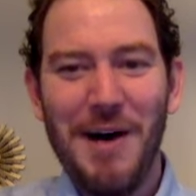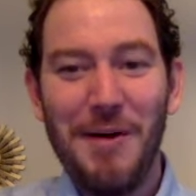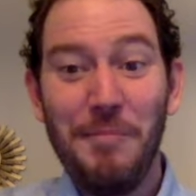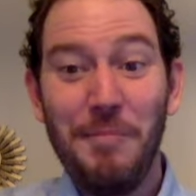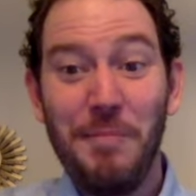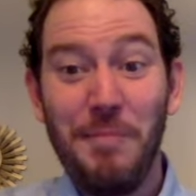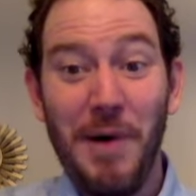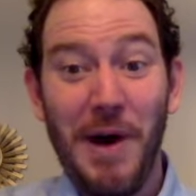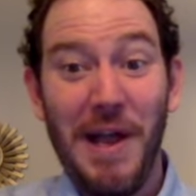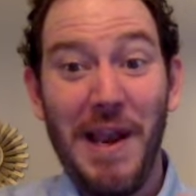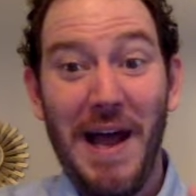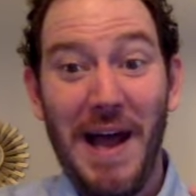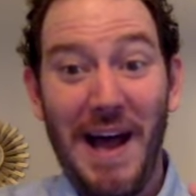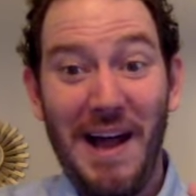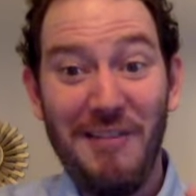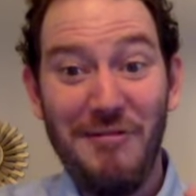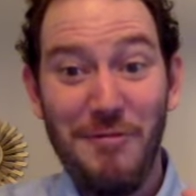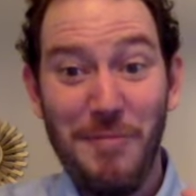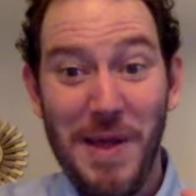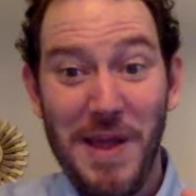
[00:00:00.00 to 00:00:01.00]
but
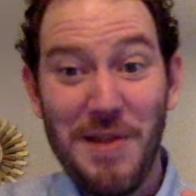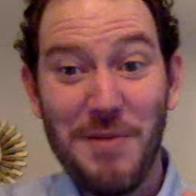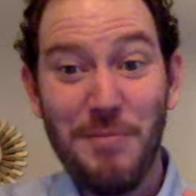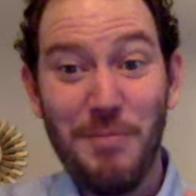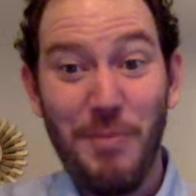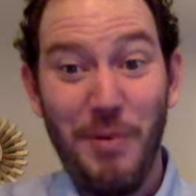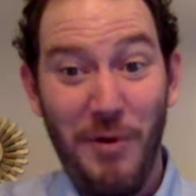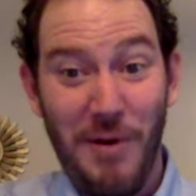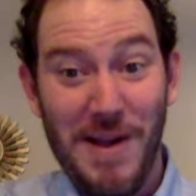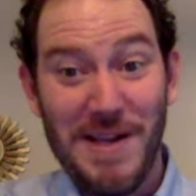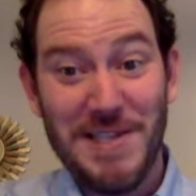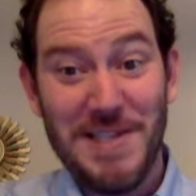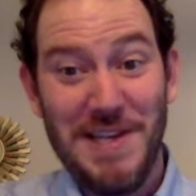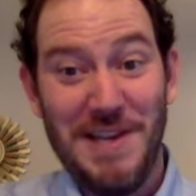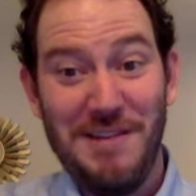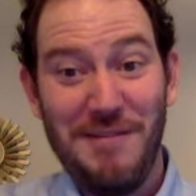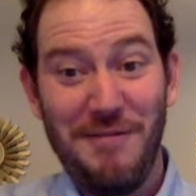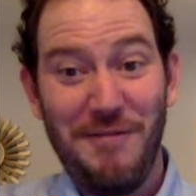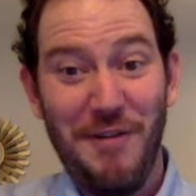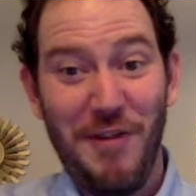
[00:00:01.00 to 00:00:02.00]
I've been
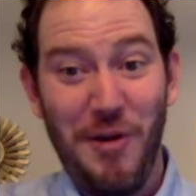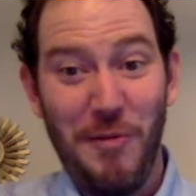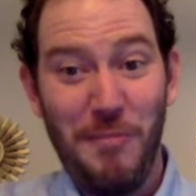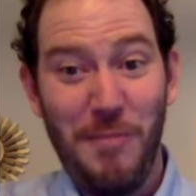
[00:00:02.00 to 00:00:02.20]
present for the